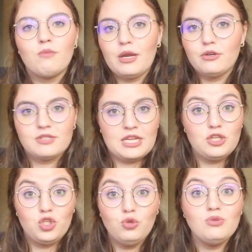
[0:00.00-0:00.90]
Writers
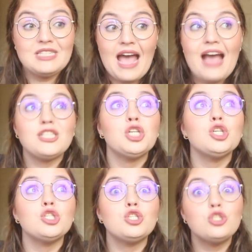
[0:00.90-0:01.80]
can use that
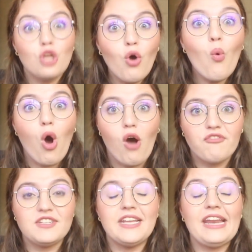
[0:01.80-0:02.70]
so
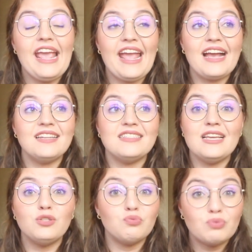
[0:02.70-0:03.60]
often and
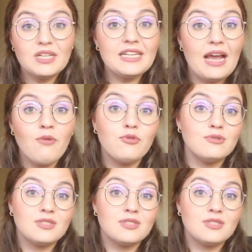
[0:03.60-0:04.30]
it's really helpful.